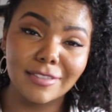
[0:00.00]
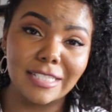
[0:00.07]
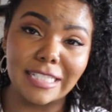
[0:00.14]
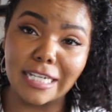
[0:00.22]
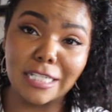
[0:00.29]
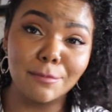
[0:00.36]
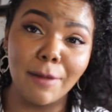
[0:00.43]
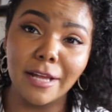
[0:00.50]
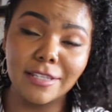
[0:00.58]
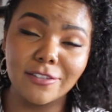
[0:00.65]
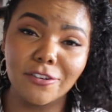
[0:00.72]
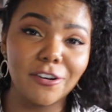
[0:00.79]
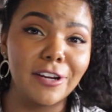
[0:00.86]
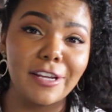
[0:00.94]
6
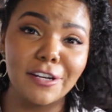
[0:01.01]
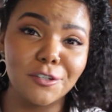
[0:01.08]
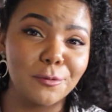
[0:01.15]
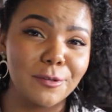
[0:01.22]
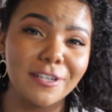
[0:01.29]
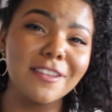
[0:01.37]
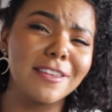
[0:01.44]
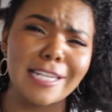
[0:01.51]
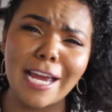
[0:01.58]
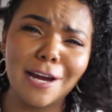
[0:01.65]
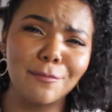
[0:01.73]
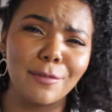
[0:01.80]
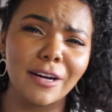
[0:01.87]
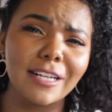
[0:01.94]
months or a year's worth of
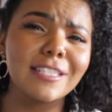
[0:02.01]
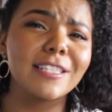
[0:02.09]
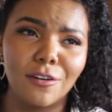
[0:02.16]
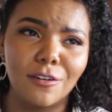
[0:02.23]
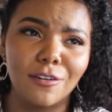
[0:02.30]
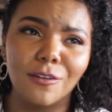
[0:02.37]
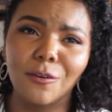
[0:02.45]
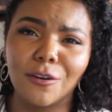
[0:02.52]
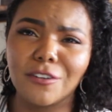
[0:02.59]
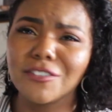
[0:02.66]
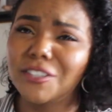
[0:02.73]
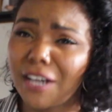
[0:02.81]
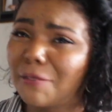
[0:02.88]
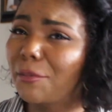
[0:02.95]
tampons or
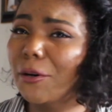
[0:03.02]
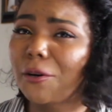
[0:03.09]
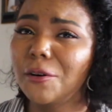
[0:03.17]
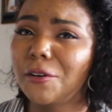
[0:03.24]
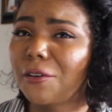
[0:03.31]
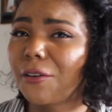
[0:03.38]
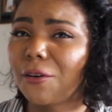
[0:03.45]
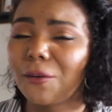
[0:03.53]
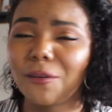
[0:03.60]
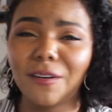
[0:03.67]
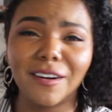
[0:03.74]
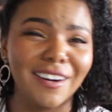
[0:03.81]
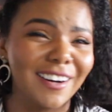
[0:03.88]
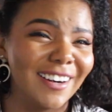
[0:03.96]
shampoo
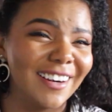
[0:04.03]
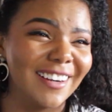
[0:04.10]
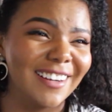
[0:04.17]
or